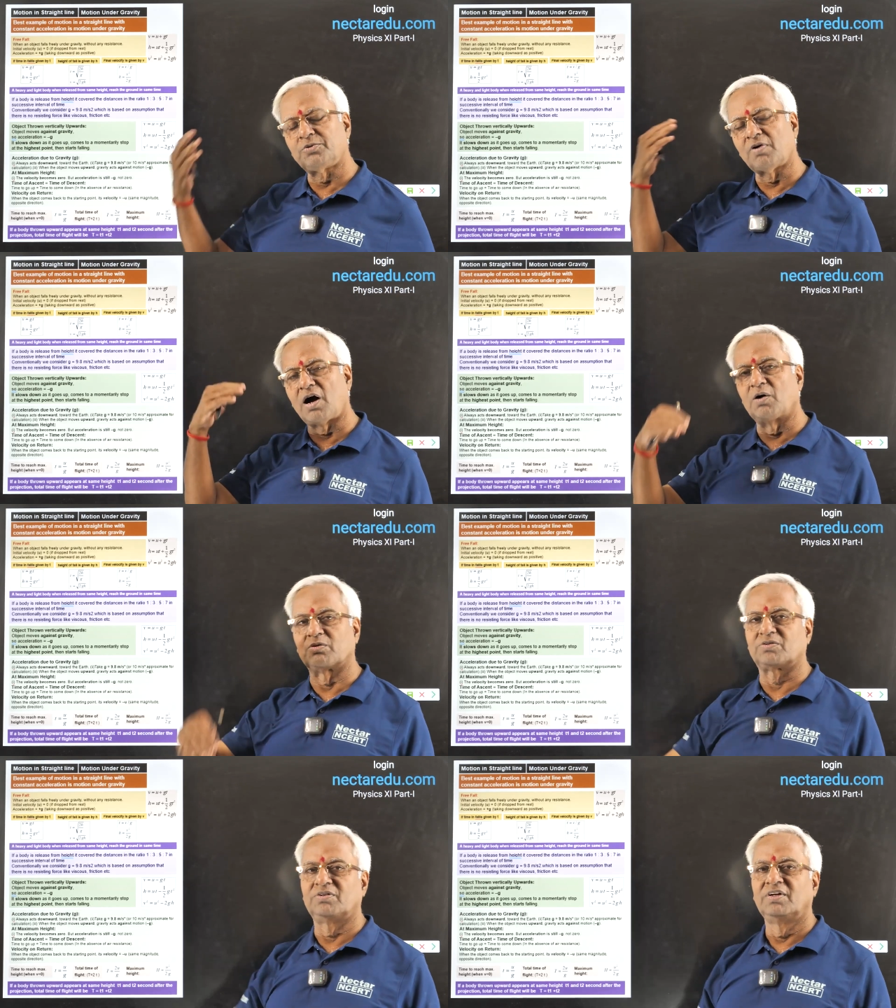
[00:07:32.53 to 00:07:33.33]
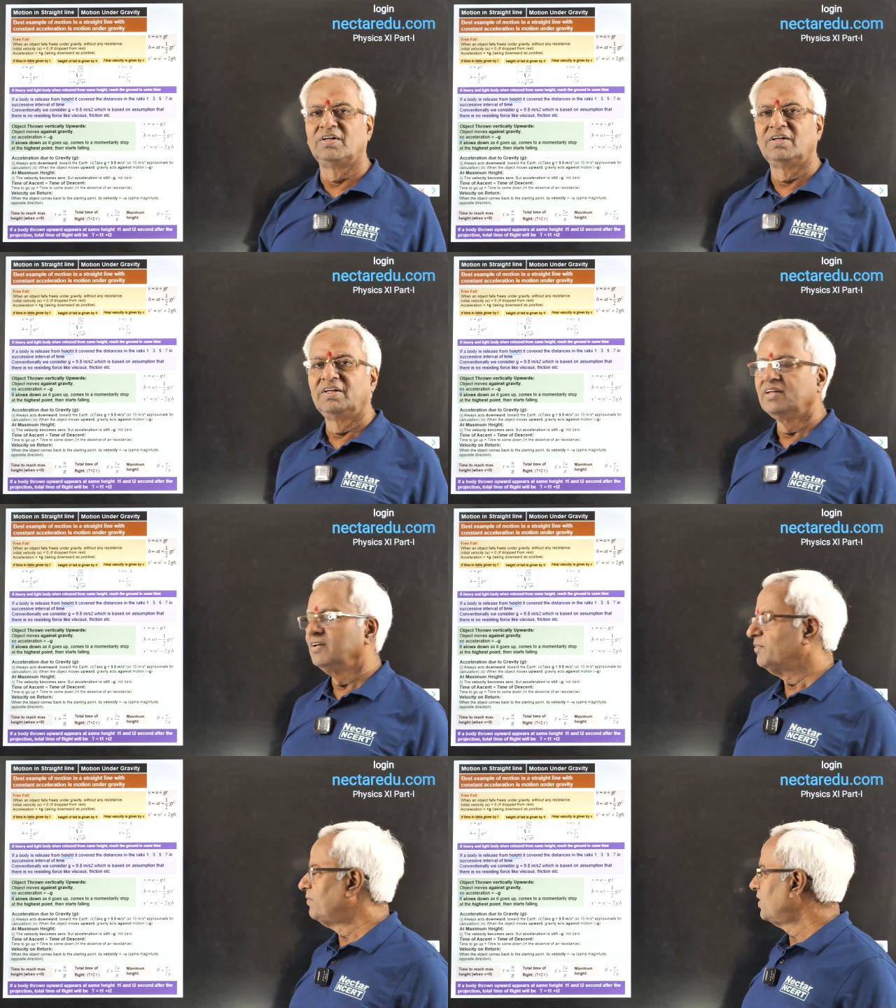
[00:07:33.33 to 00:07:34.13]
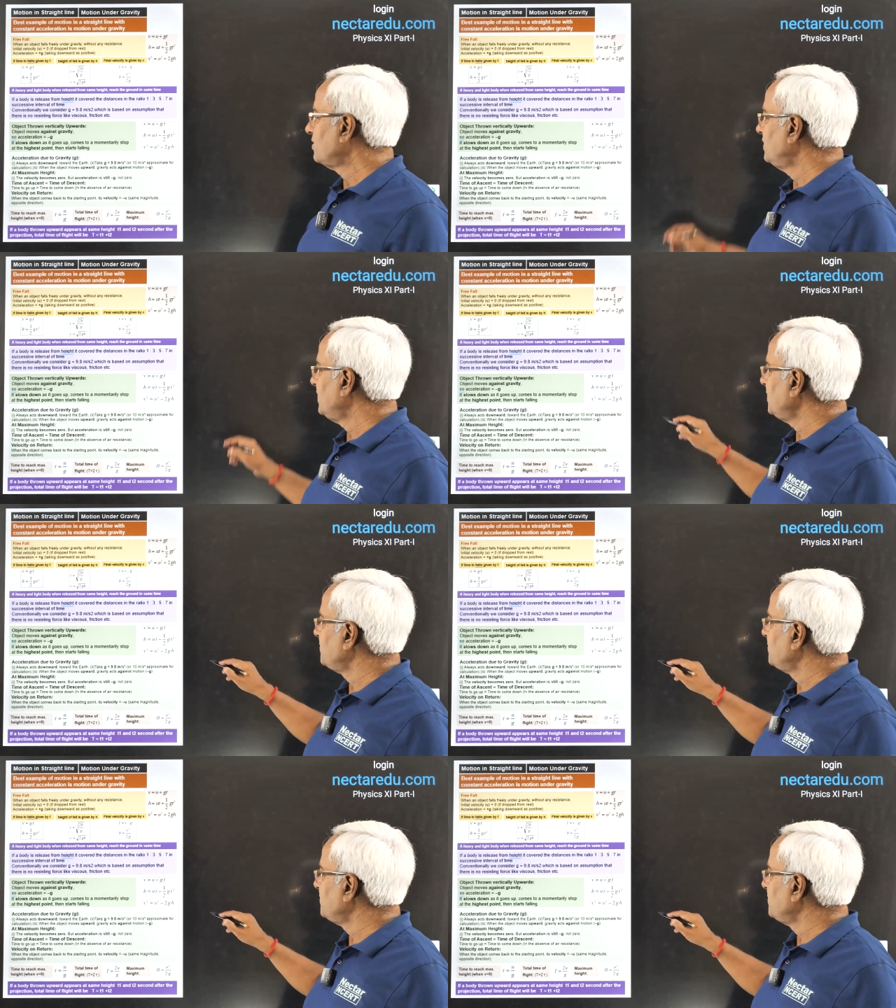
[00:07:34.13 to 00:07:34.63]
throughout. What